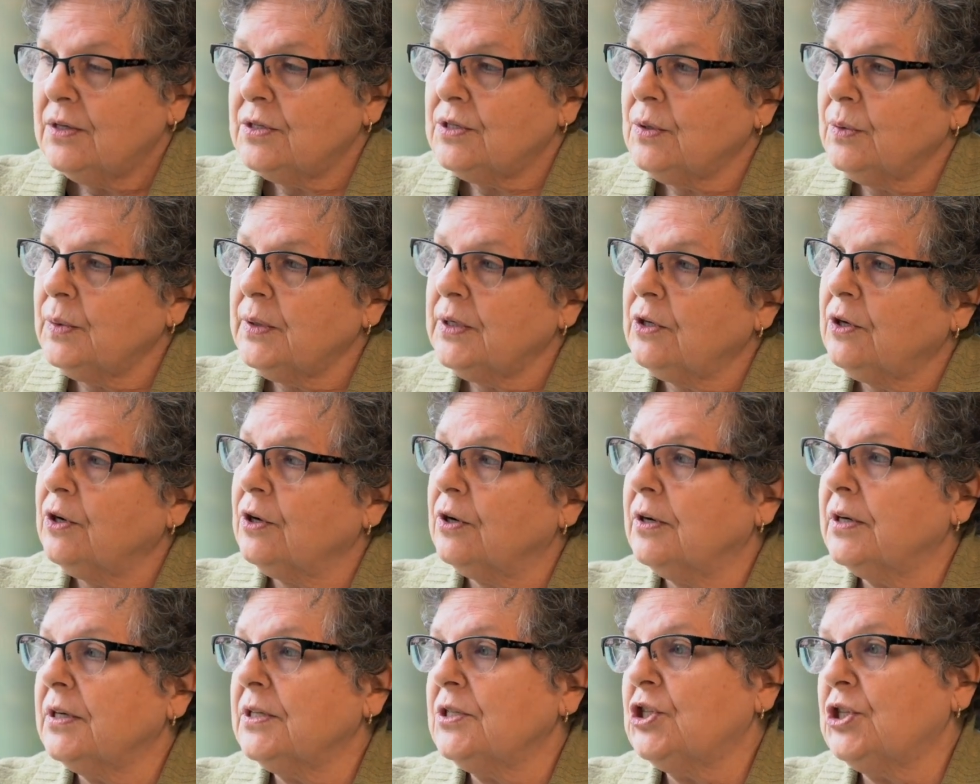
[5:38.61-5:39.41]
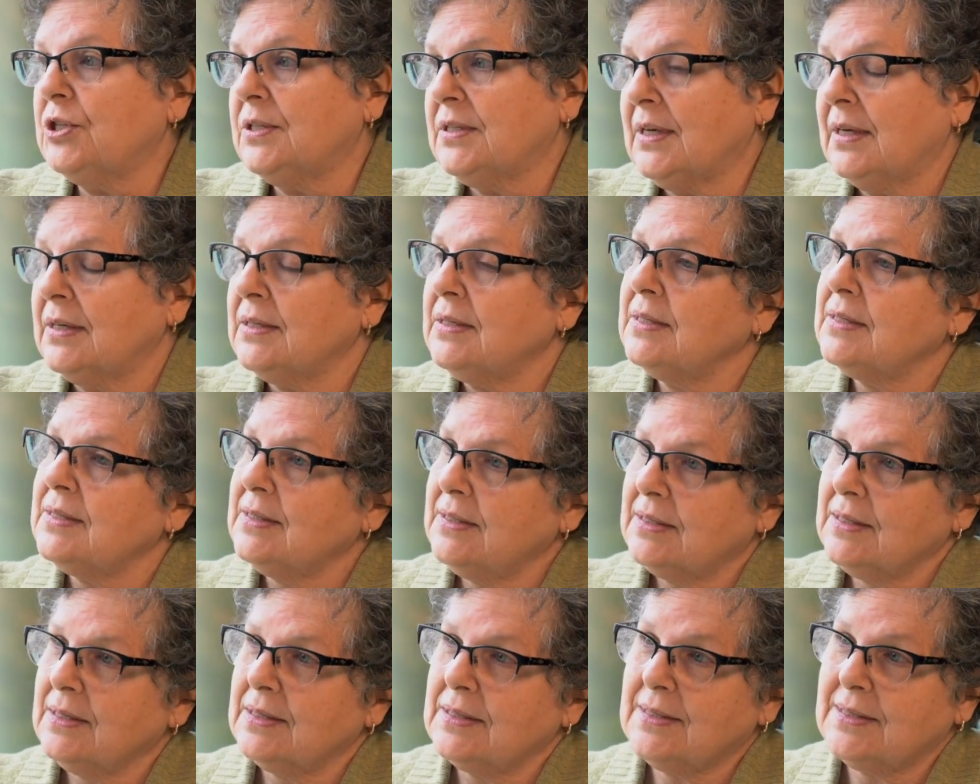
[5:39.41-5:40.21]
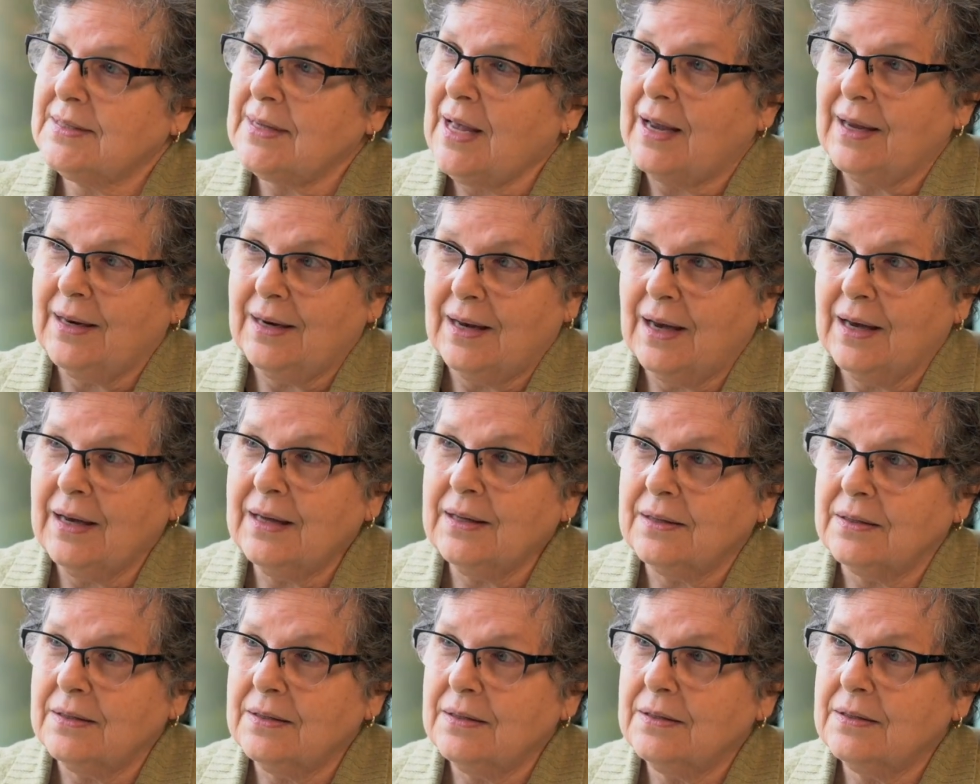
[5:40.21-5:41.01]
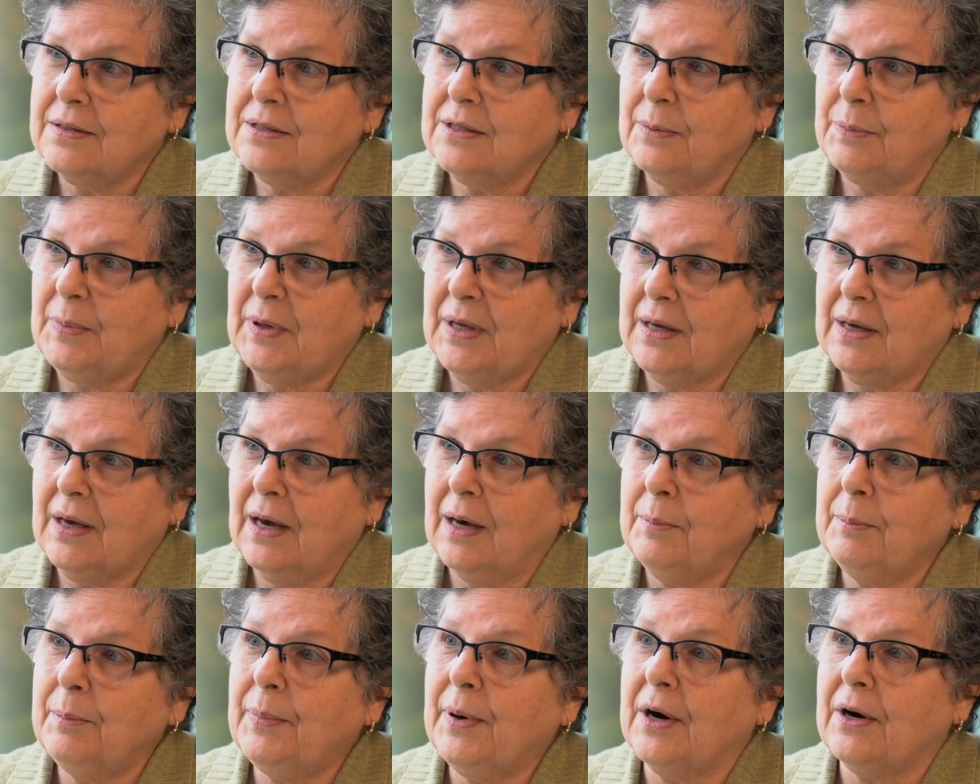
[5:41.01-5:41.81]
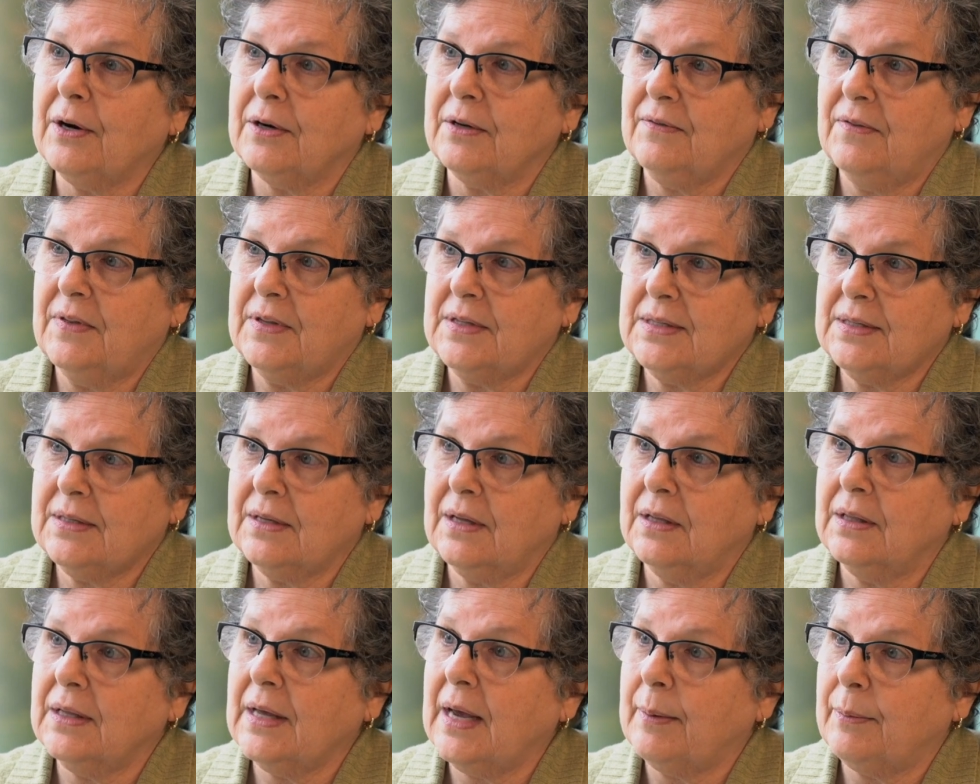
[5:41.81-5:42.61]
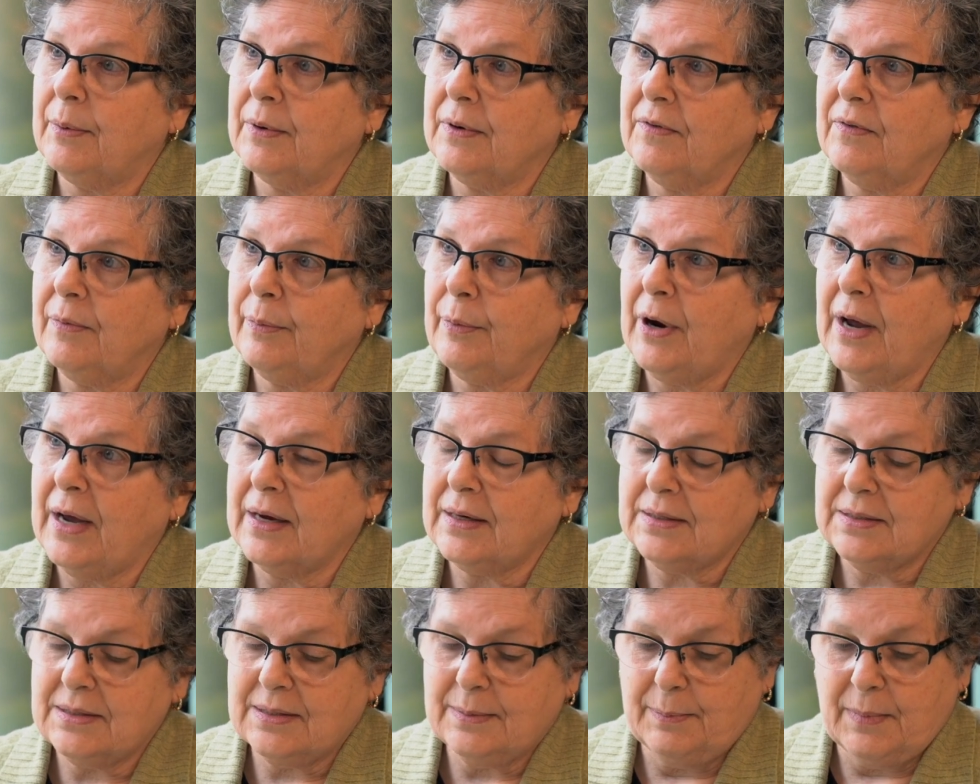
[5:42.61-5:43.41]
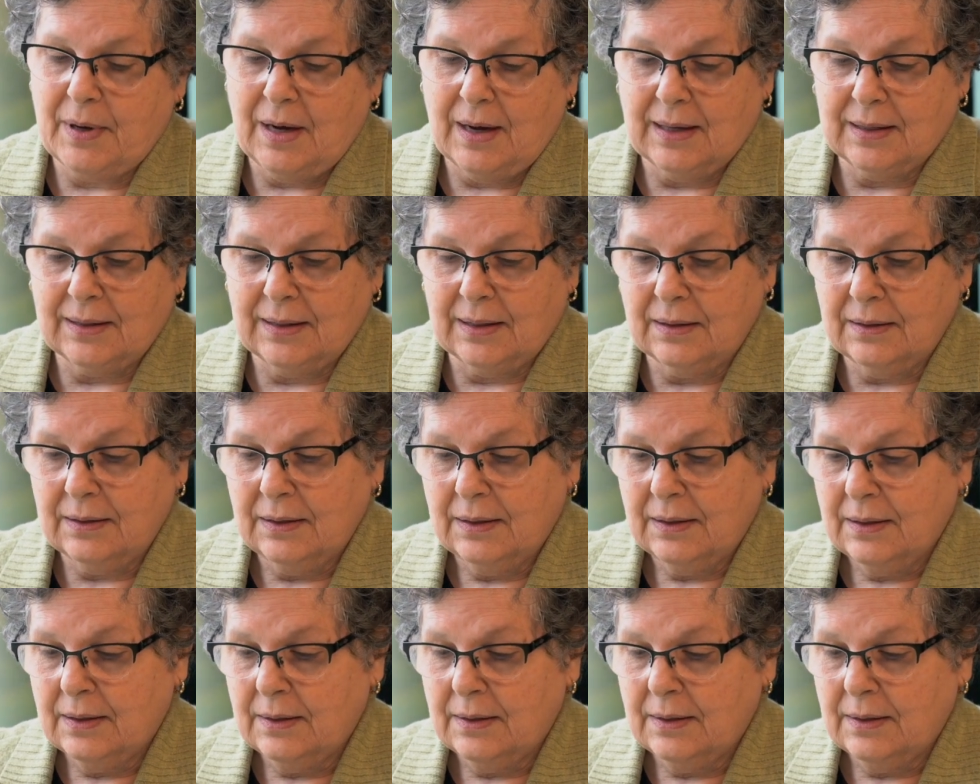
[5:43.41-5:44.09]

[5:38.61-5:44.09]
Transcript: to encourage dentists to sign on to become part of this collaborative practice model.